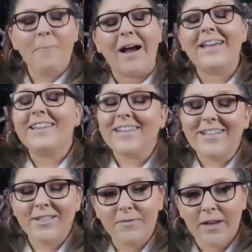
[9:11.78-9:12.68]
my
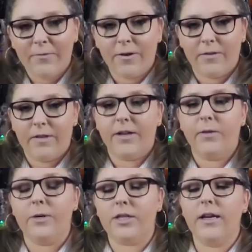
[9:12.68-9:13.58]
least favorite of the
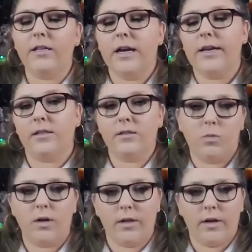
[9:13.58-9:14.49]
year, which kind of ties into
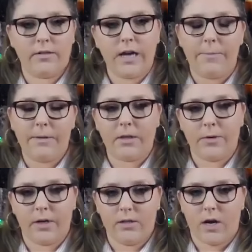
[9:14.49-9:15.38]
one of the other topics that
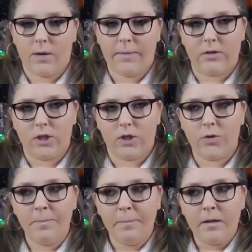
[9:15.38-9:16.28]
we're going to talk about
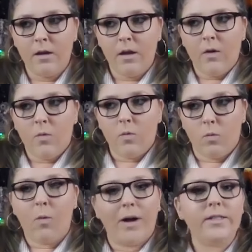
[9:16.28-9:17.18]
too, mm-hmm.
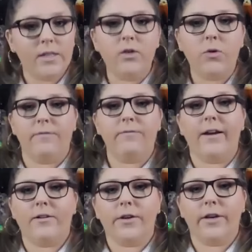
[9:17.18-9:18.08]
was the toy
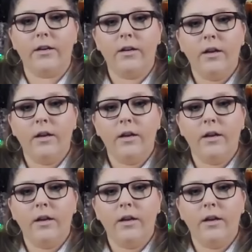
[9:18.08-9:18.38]
factory.